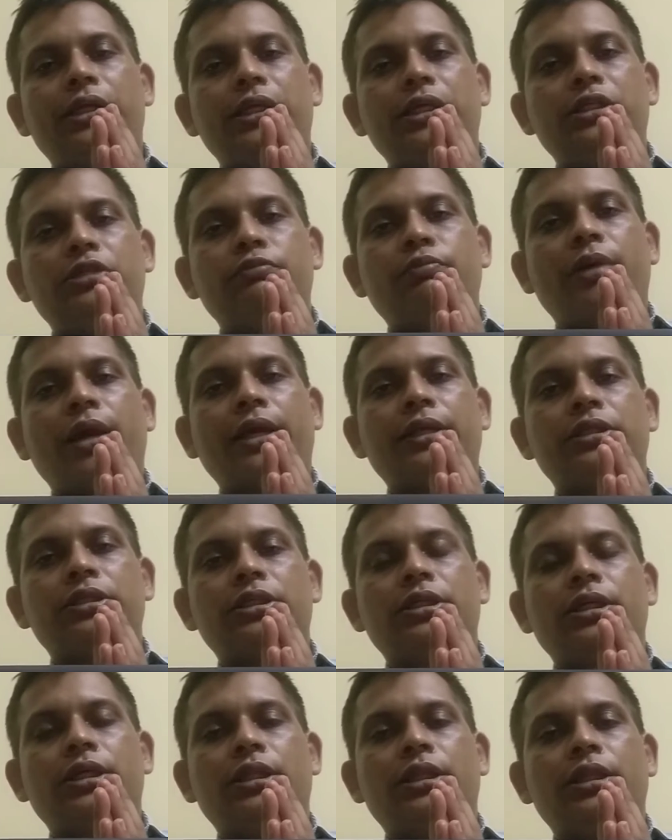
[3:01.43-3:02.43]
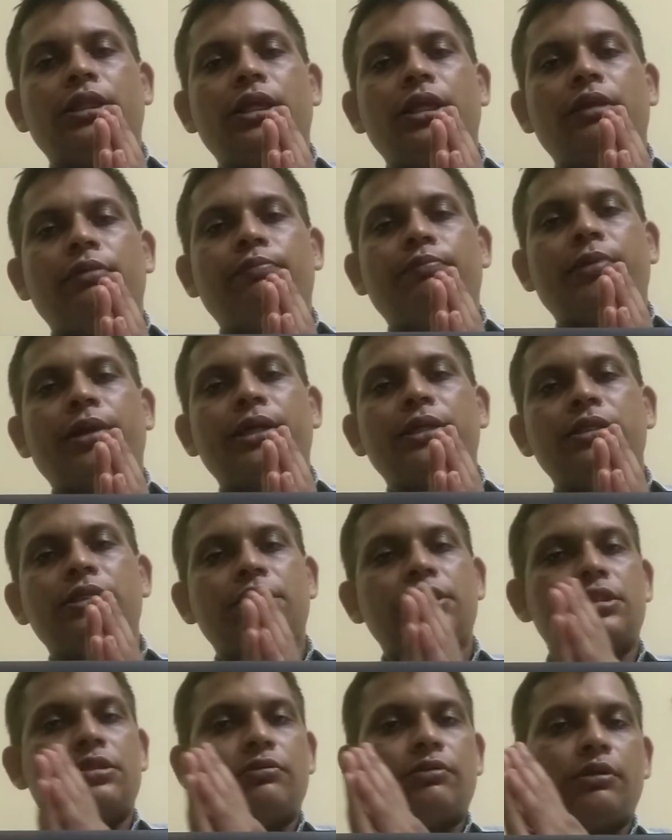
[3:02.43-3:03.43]
each batch the
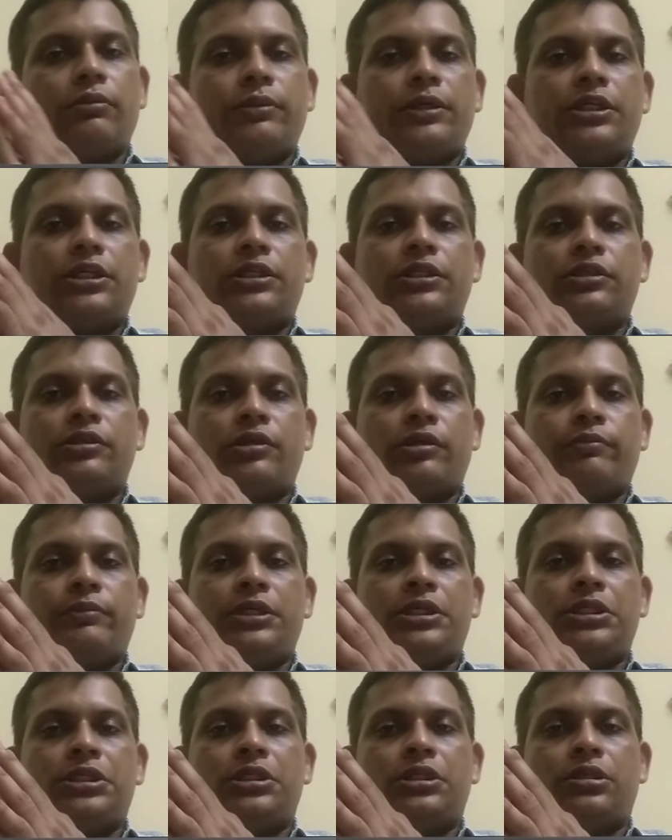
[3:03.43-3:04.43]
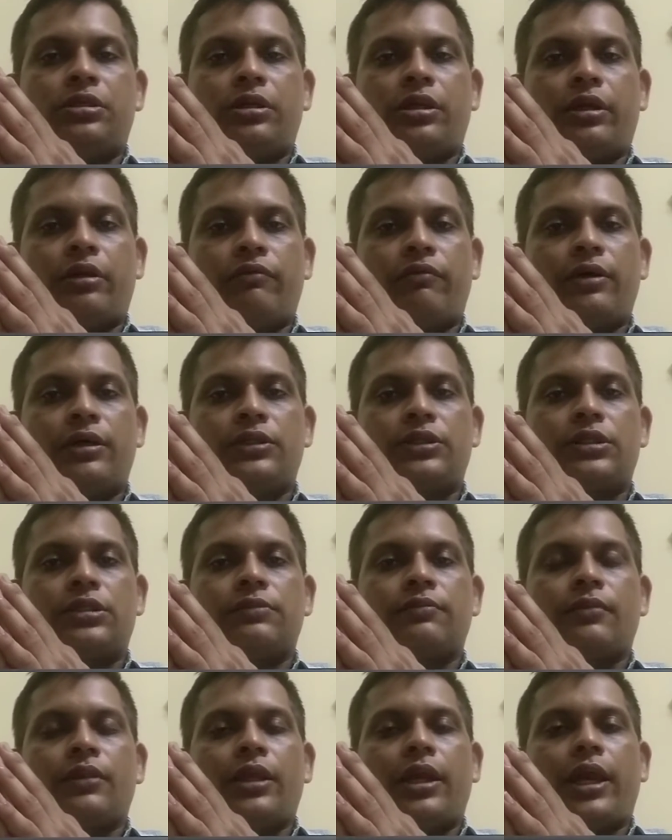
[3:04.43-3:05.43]
prices will be determined in advance,
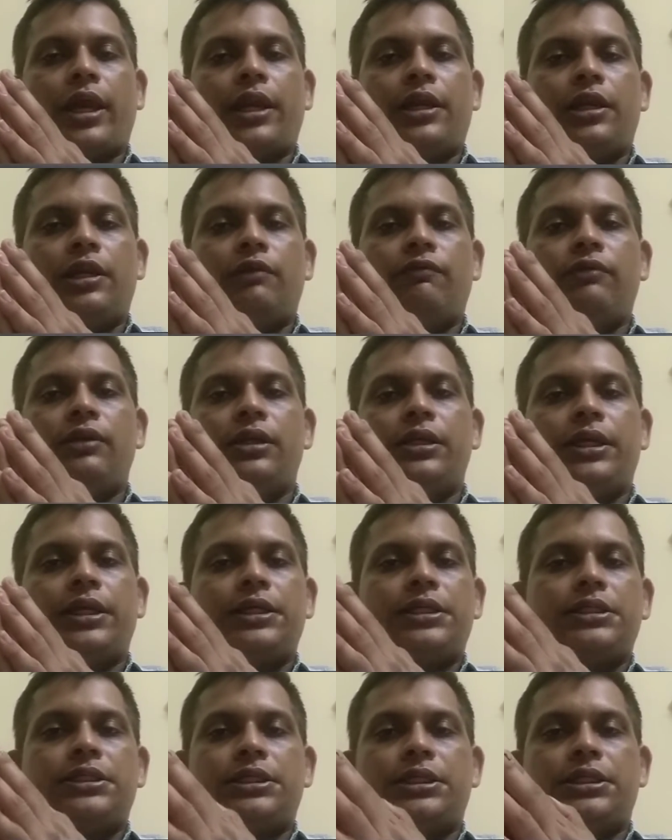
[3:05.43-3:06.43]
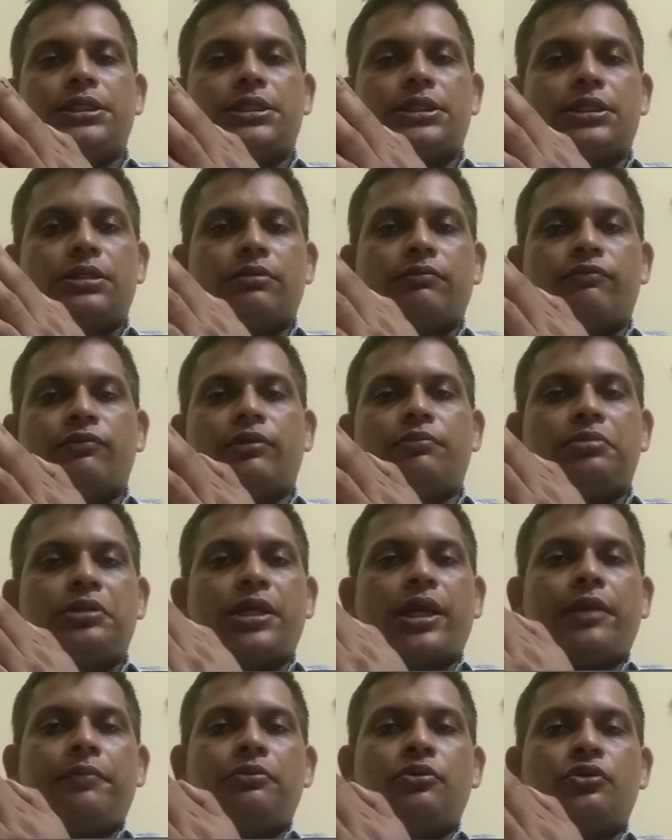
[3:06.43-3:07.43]
and it will get changed from
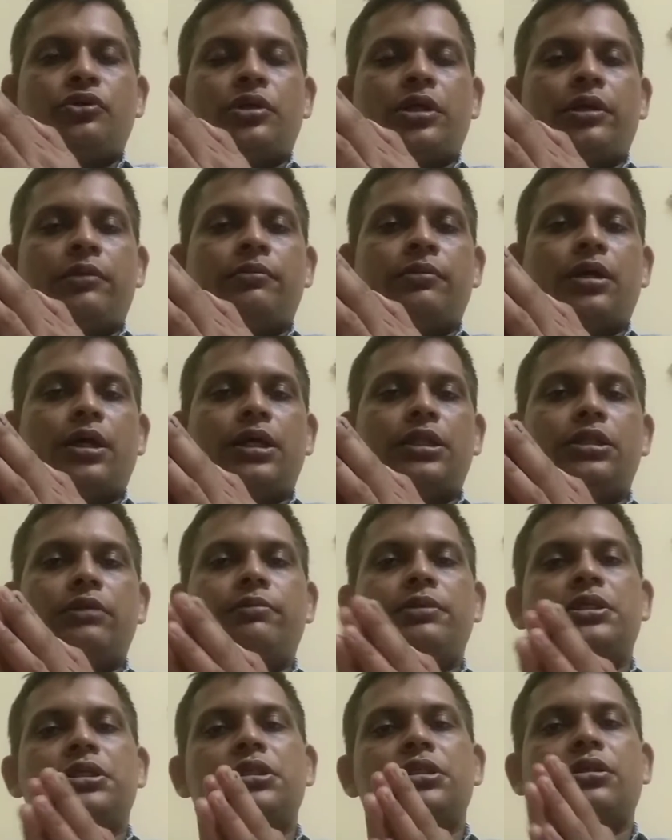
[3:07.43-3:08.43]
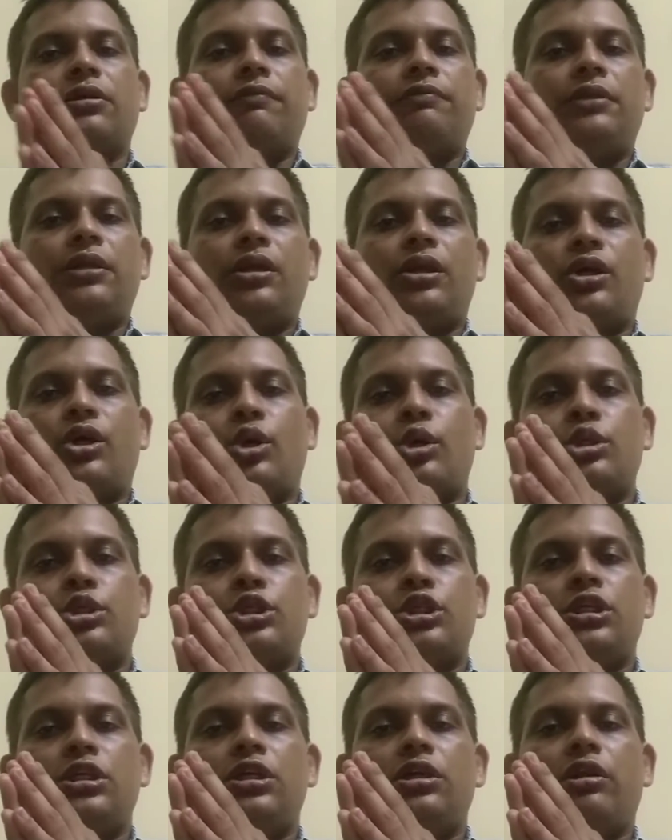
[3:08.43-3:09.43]
time to time on the basis of the
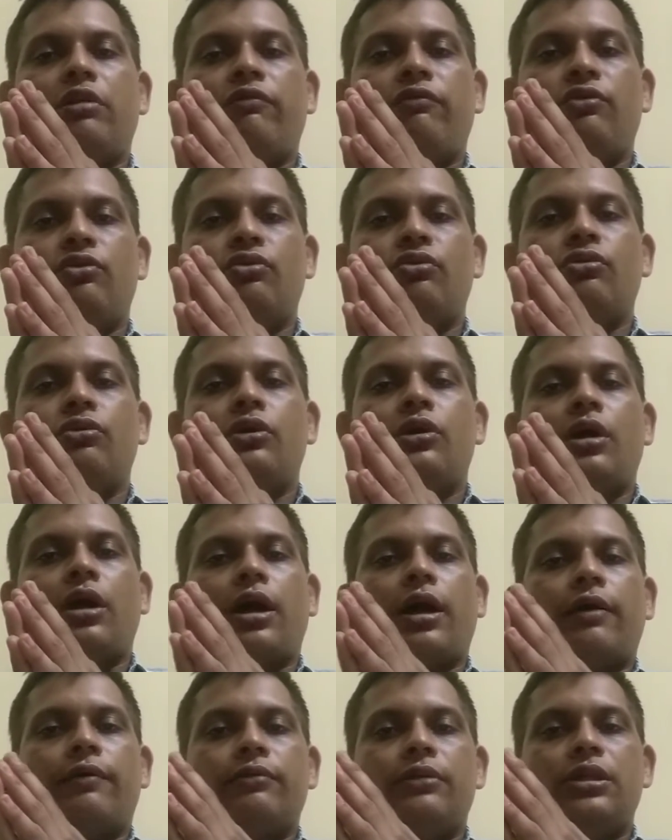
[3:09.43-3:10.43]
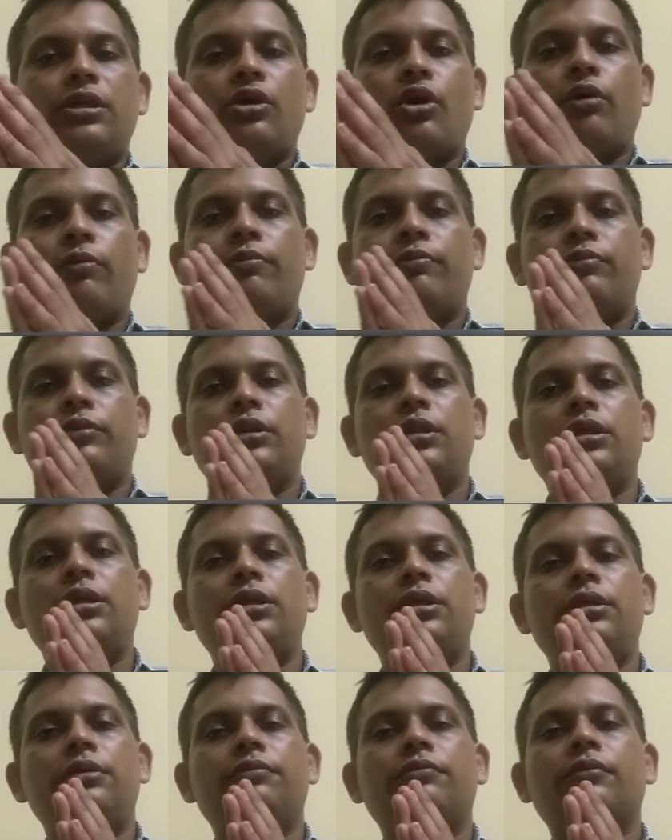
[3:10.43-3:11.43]
costing review of
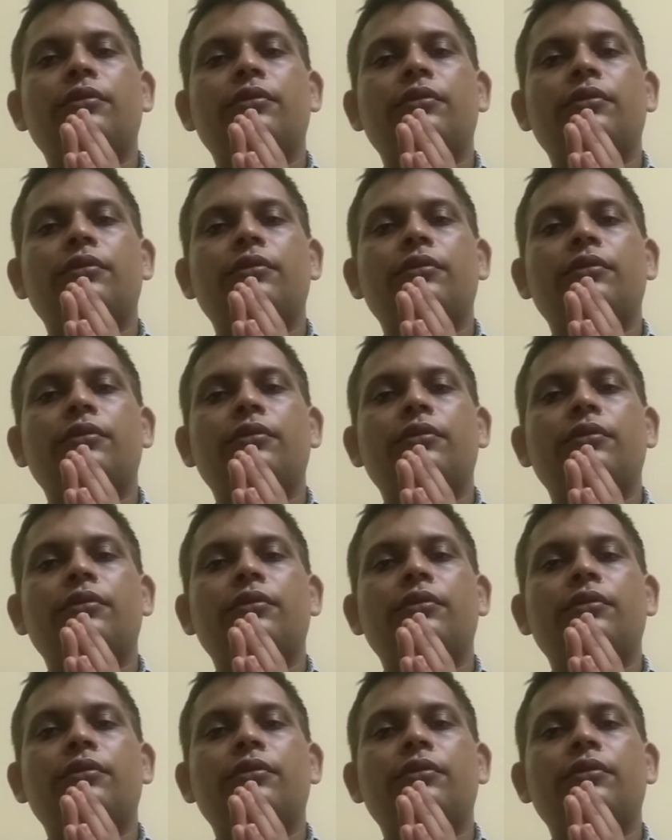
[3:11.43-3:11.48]
the